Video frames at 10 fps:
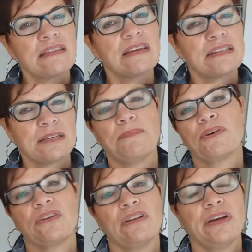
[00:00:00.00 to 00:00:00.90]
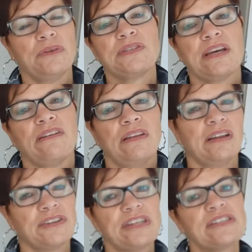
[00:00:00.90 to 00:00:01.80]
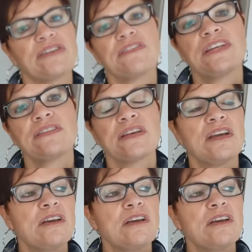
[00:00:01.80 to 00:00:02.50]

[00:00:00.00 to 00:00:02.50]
than a typical hotel laundry service,